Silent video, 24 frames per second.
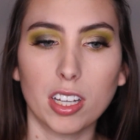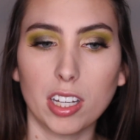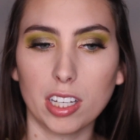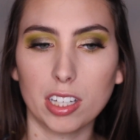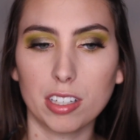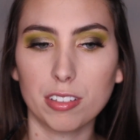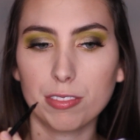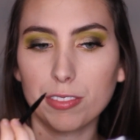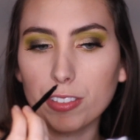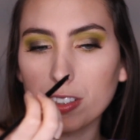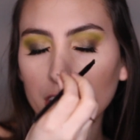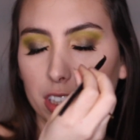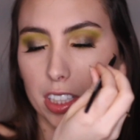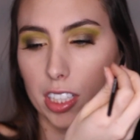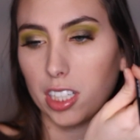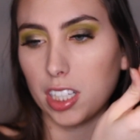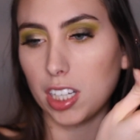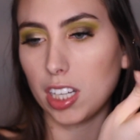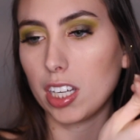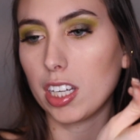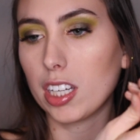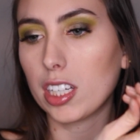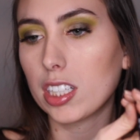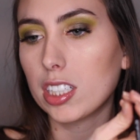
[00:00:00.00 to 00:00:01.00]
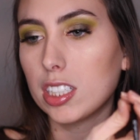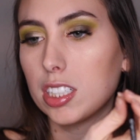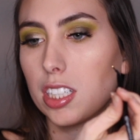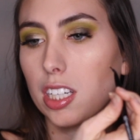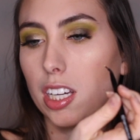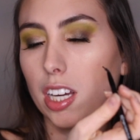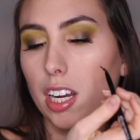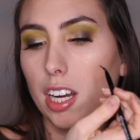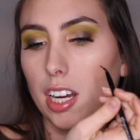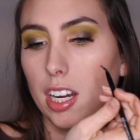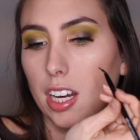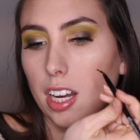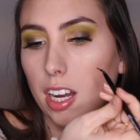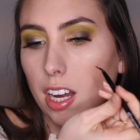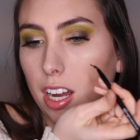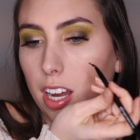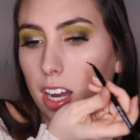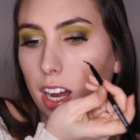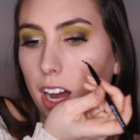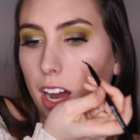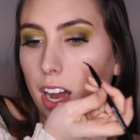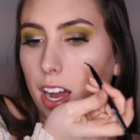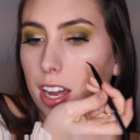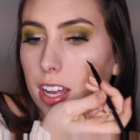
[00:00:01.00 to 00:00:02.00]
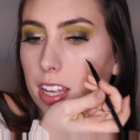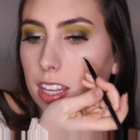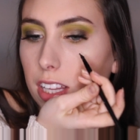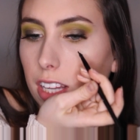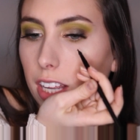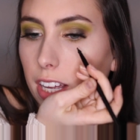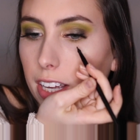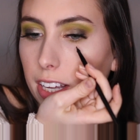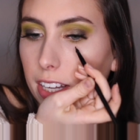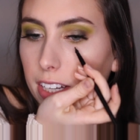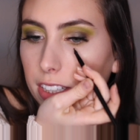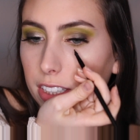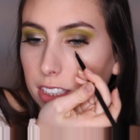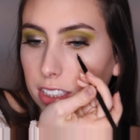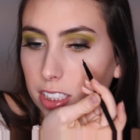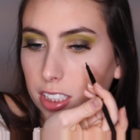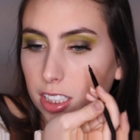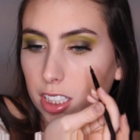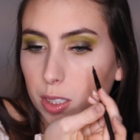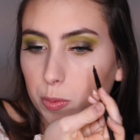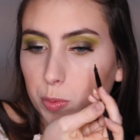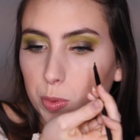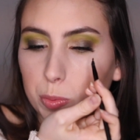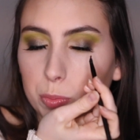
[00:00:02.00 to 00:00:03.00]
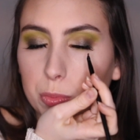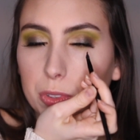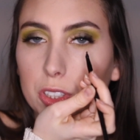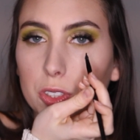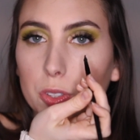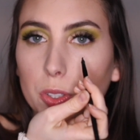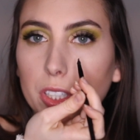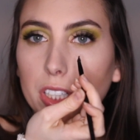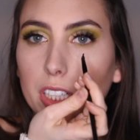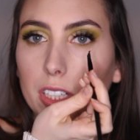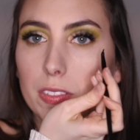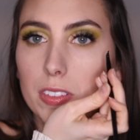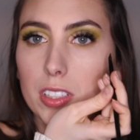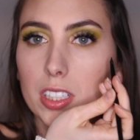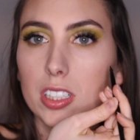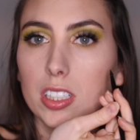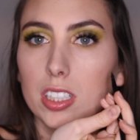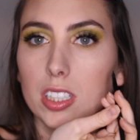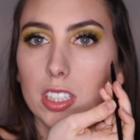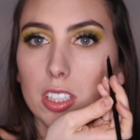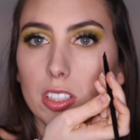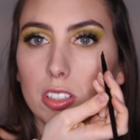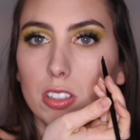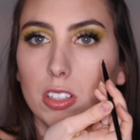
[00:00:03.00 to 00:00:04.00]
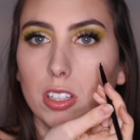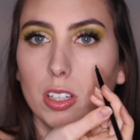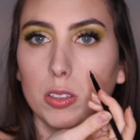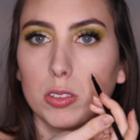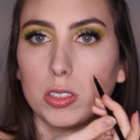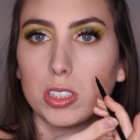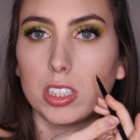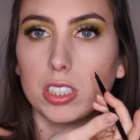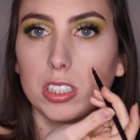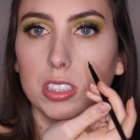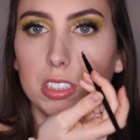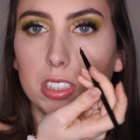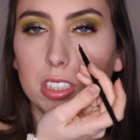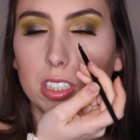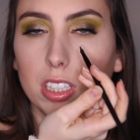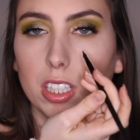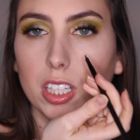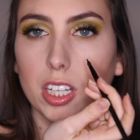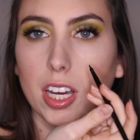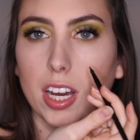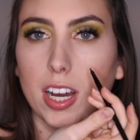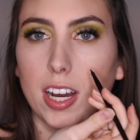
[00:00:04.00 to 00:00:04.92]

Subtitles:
And for these, I like to keep the majority of the glitter closest to the